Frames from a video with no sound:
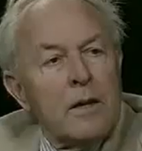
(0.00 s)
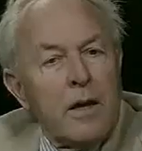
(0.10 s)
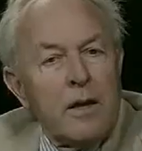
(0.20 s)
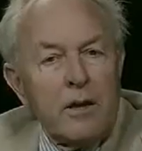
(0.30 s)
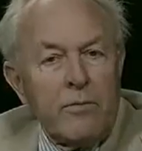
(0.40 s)

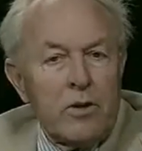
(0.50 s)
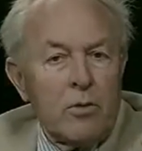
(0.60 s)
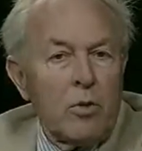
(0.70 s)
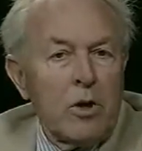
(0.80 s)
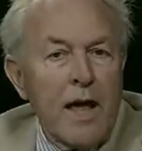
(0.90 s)
And even
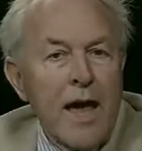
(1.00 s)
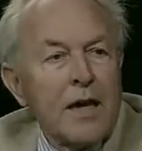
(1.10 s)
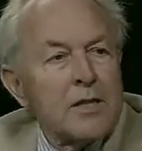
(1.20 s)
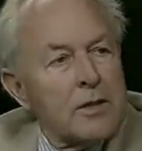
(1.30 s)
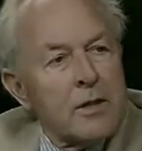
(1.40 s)
the word
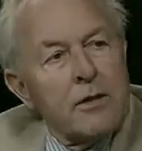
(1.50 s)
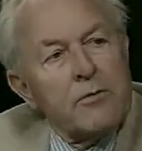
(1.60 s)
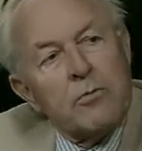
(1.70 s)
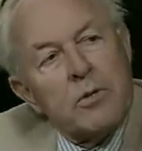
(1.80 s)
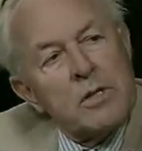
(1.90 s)
action
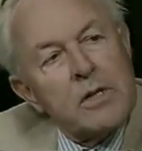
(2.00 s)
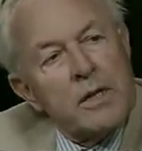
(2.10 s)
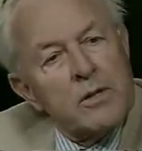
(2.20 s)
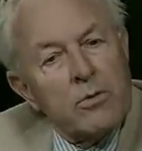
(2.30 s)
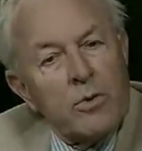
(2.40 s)
comes from the
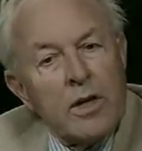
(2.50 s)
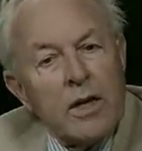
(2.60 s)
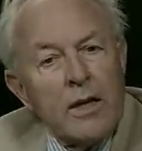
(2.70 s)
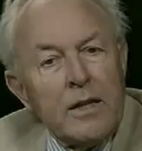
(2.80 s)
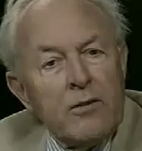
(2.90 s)
Sanskrit
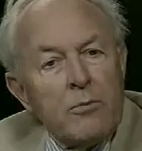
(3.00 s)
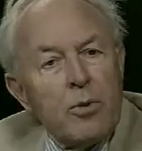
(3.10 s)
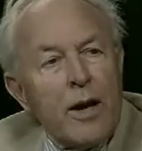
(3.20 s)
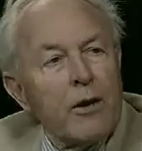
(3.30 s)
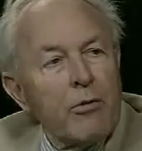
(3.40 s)
idea of
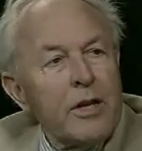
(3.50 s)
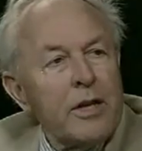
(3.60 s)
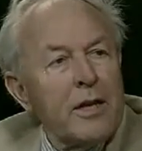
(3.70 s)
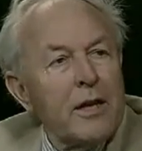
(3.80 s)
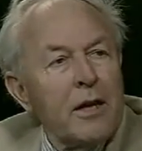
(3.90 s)

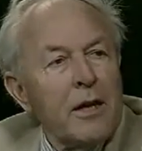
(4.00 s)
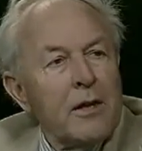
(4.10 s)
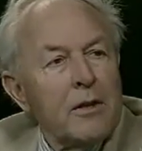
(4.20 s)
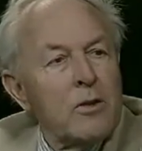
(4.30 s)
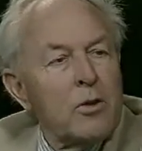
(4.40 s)
prakriti.
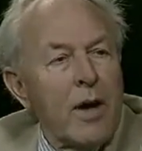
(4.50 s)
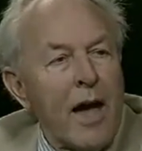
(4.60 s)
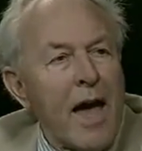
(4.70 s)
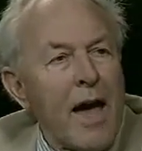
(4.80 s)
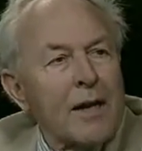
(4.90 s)
To
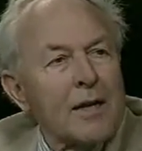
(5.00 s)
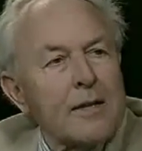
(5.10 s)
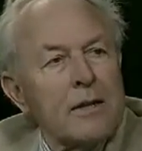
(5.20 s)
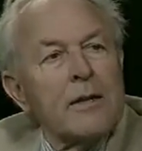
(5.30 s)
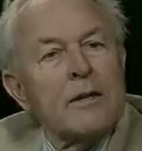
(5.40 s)
act
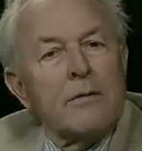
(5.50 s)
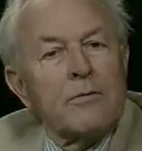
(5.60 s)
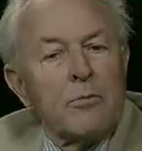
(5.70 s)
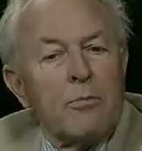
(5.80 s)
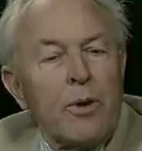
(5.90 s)

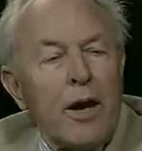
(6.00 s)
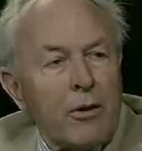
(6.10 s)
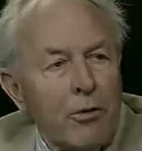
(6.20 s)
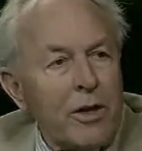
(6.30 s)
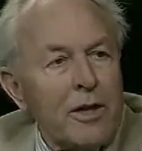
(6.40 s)
comes from
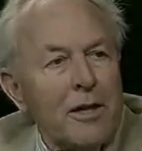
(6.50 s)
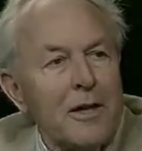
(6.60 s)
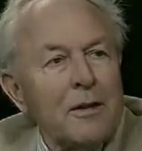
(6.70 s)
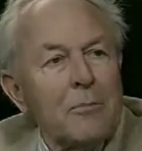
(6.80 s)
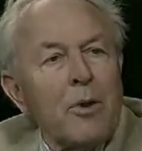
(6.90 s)

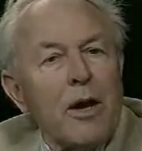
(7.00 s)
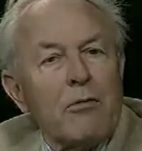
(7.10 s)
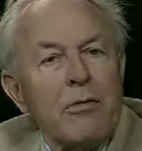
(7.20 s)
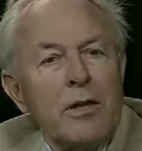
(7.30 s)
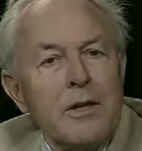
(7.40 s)
prakriti, and
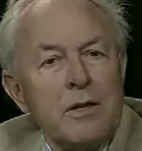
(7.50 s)
prakriti